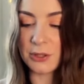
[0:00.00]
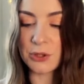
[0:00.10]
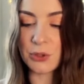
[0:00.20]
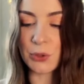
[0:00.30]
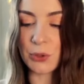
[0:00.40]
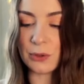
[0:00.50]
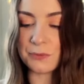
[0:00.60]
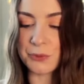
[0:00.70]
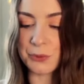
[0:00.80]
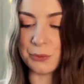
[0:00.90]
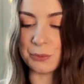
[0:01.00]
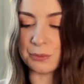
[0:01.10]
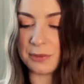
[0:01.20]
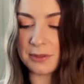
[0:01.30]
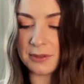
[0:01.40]
Tour of
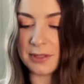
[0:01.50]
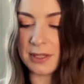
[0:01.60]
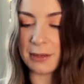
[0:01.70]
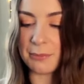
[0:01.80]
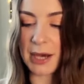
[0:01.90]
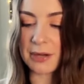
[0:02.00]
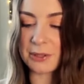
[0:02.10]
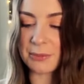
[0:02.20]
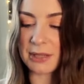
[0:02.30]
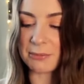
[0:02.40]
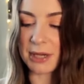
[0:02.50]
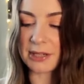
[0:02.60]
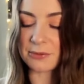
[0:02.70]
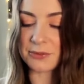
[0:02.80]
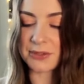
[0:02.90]
Doom, Battery Man
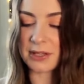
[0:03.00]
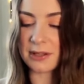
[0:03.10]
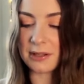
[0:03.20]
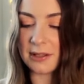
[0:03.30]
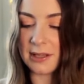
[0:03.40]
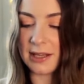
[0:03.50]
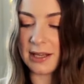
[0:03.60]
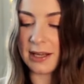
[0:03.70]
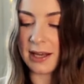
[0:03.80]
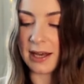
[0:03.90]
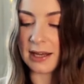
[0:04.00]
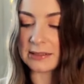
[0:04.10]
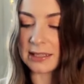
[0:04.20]
Microcell, and